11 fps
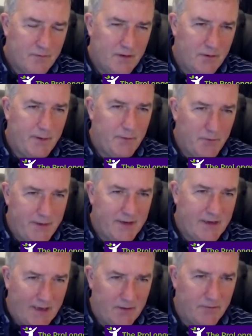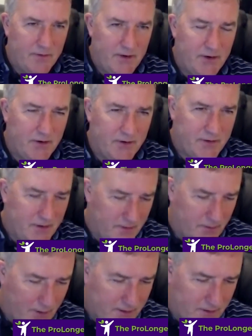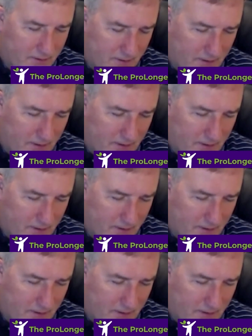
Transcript: People who've been scanned over years, the blood clot,